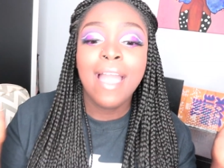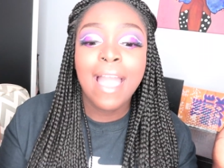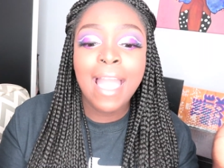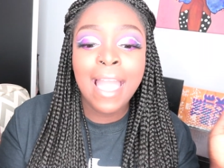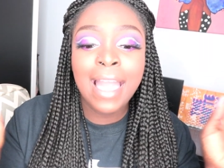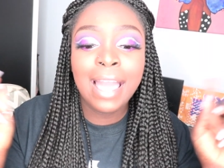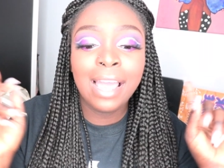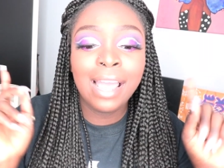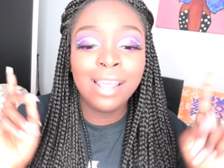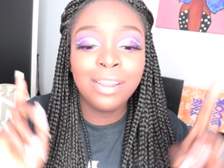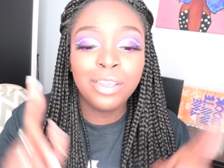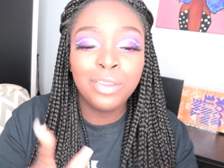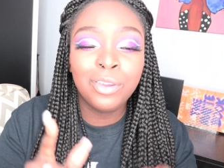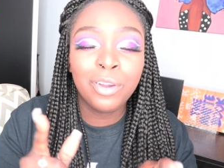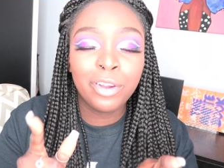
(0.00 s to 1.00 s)
And
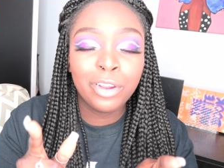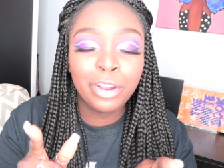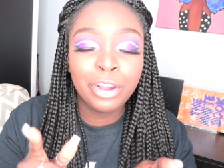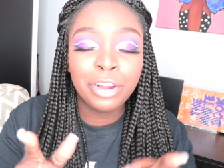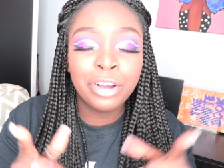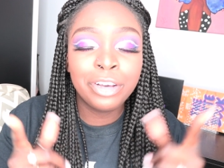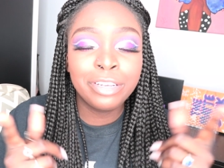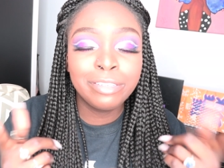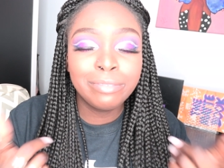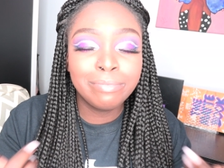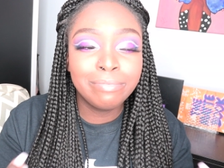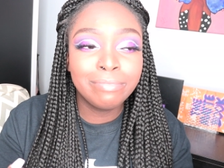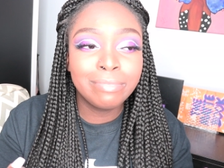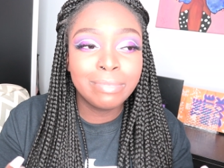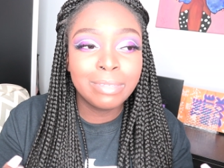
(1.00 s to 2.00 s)
your girl,
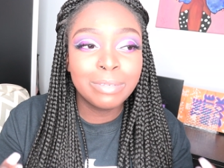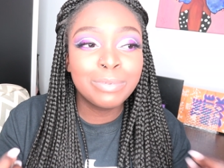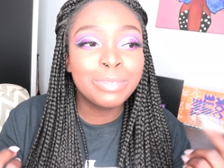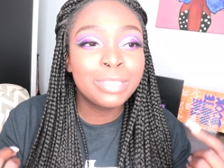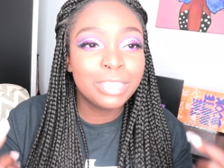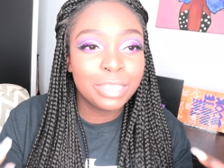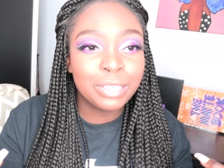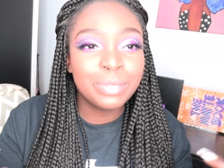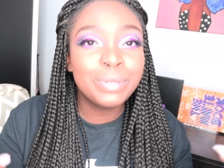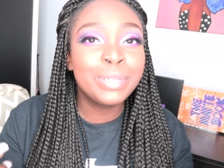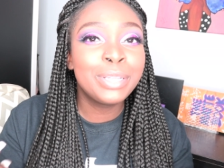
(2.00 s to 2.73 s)
we'll see you a